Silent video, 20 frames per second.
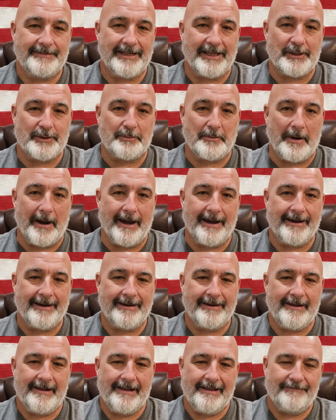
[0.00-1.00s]
Let's pray.
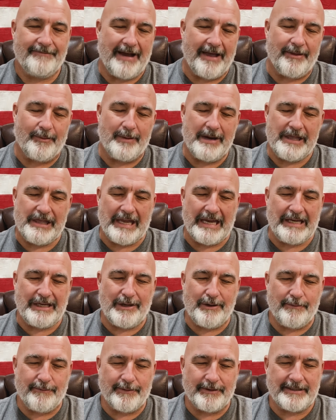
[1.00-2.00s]
Father, we
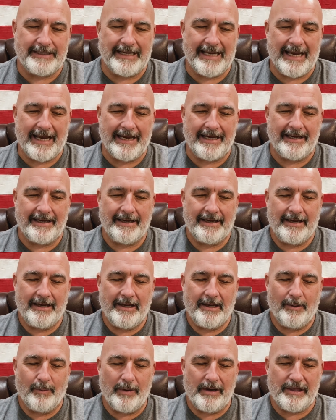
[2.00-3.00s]
thank you for today.
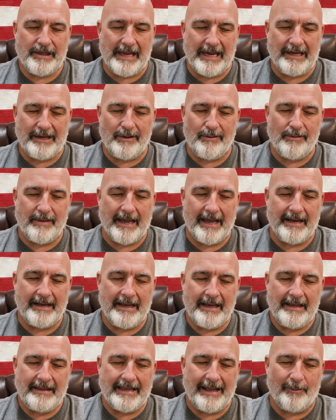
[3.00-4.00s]
We thank you
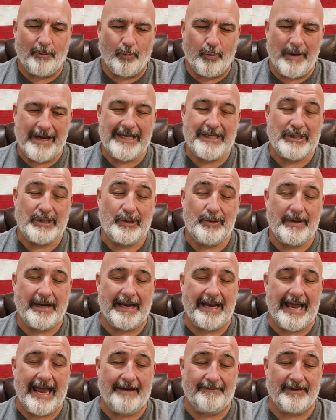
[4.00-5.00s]
that we too
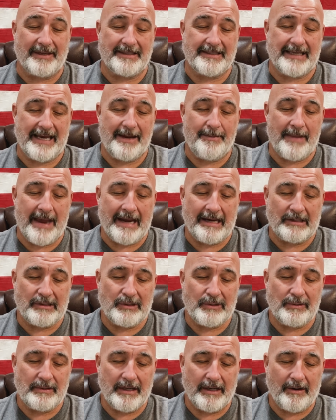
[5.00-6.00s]
can have the same
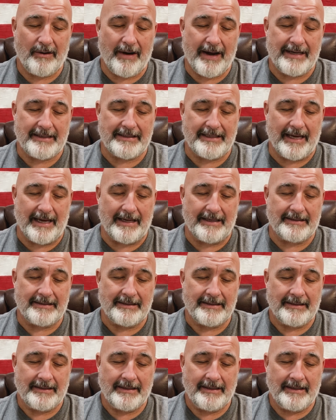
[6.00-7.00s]
attitude that Christ
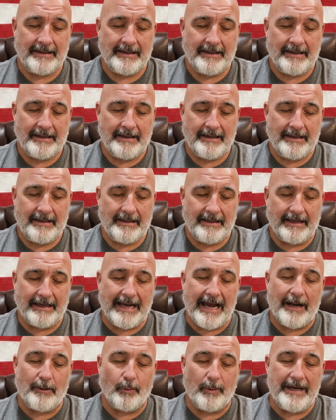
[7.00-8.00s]
has. That
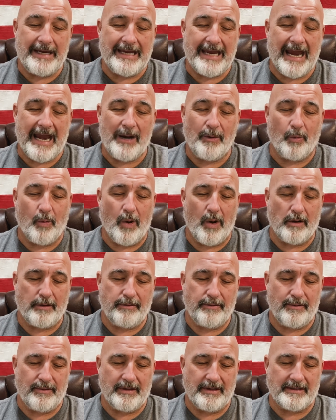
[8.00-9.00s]
God, we can walk
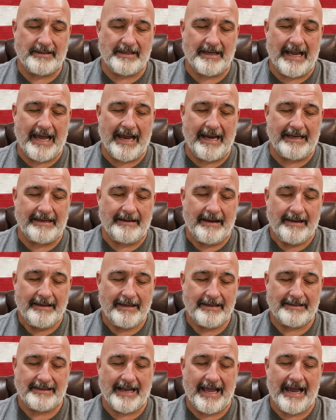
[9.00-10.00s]
through this life
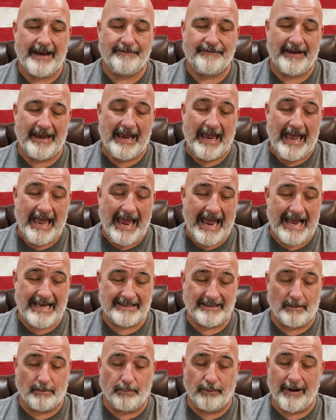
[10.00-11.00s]

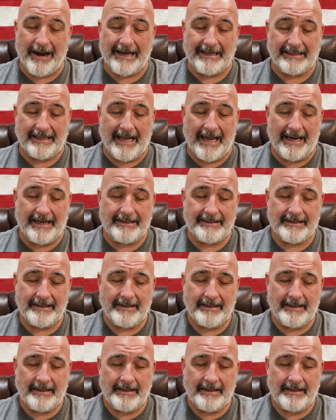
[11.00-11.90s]
as a bright light.